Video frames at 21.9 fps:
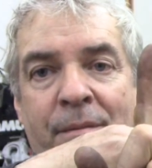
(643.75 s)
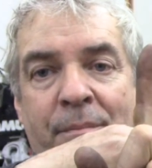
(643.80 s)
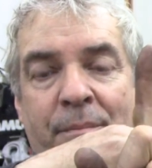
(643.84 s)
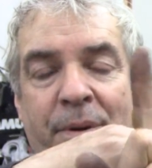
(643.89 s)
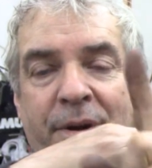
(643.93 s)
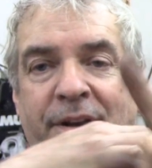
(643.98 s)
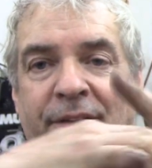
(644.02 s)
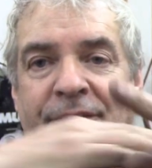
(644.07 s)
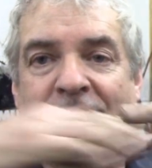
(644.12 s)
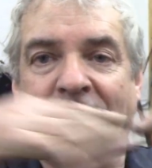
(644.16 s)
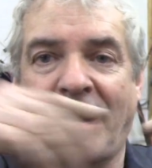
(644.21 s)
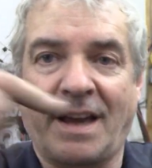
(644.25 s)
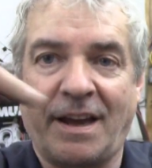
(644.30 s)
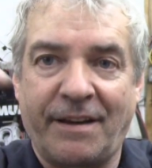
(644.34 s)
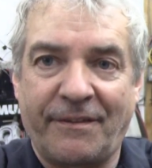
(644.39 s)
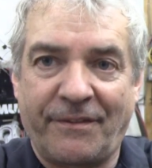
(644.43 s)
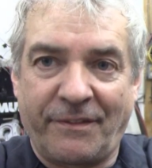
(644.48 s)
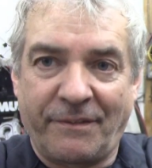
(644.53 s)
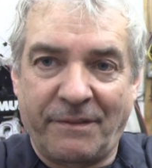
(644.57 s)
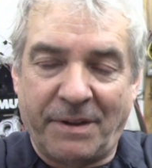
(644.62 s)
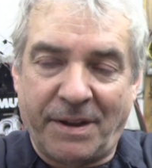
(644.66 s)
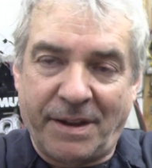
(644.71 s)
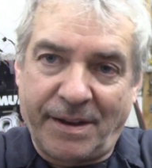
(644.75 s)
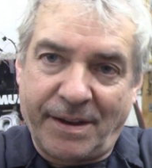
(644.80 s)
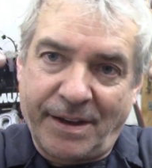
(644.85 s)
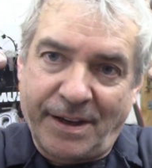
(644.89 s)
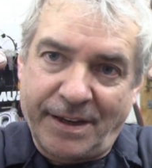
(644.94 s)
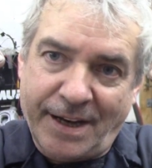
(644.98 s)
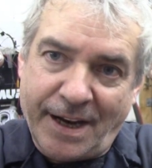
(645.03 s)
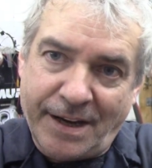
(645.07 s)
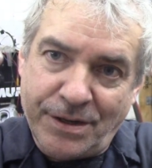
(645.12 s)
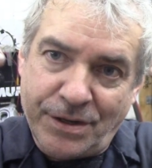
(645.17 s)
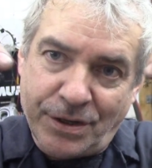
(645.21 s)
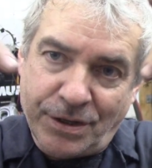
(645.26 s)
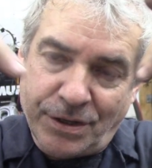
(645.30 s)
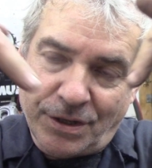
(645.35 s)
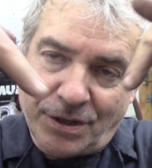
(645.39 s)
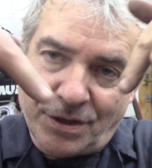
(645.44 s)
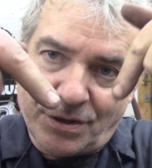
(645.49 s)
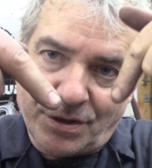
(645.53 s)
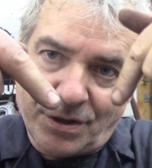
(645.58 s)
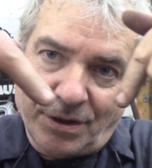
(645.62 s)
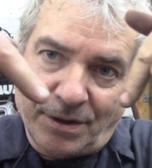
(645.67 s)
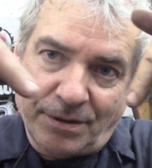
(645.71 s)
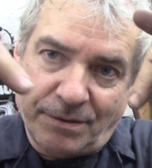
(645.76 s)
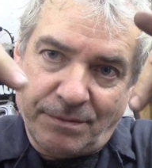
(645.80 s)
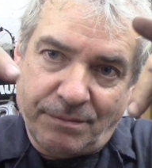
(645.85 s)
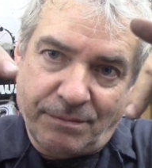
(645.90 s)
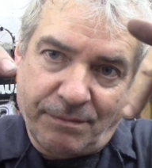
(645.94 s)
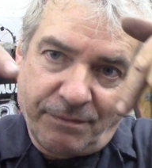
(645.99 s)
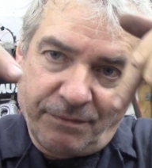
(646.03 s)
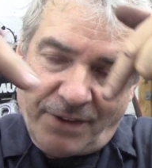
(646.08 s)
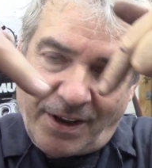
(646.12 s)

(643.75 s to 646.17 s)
But if you get an engine that's got